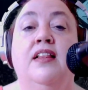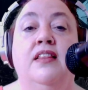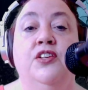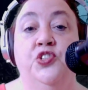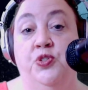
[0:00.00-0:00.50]

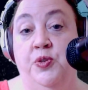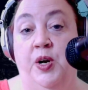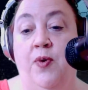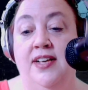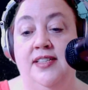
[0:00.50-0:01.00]
This was a
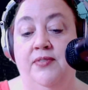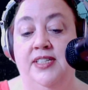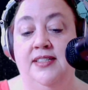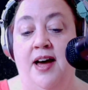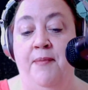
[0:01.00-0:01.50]
request that
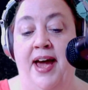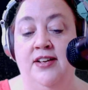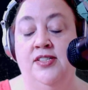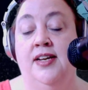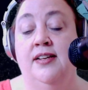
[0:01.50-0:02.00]
was um,
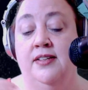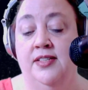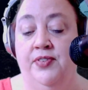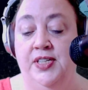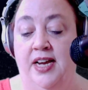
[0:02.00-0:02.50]
asked
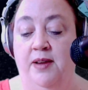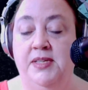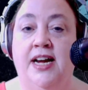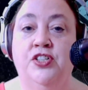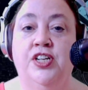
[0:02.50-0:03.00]
several times,
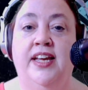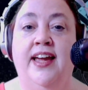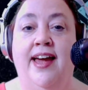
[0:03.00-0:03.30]
actually,